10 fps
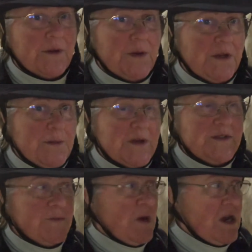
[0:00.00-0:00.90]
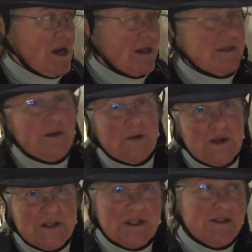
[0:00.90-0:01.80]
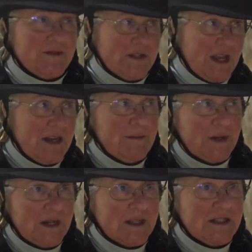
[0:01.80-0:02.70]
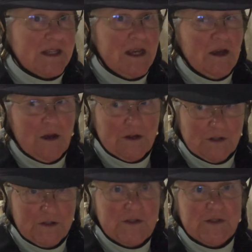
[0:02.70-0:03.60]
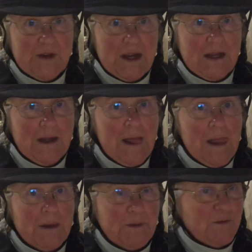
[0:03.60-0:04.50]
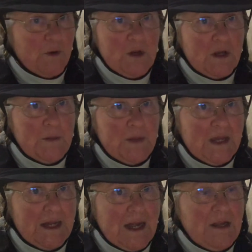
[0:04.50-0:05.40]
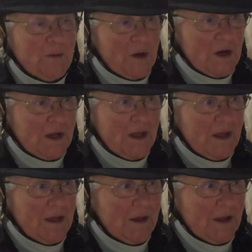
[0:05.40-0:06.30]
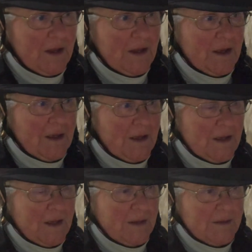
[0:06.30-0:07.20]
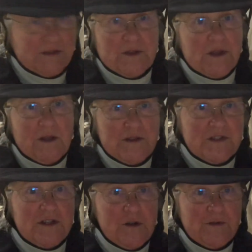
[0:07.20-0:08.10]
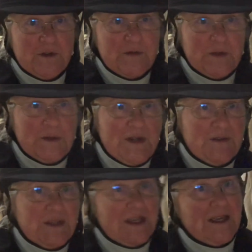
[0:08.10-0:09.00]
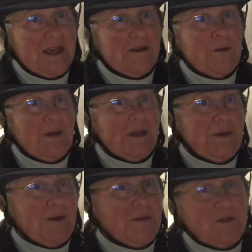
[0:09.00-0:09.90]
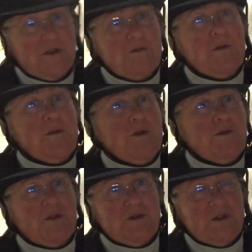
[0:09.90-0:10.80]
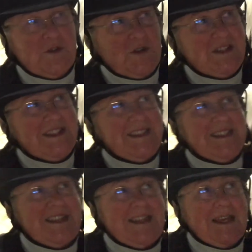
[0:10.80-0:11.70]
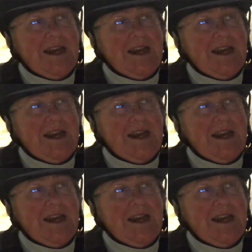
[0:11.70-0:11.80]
you must walk the horses for 10 minutes on a loose rein before you can begin any work, so that all the synovial fluid and everything can get going and sort of move through their joints and things like that. And,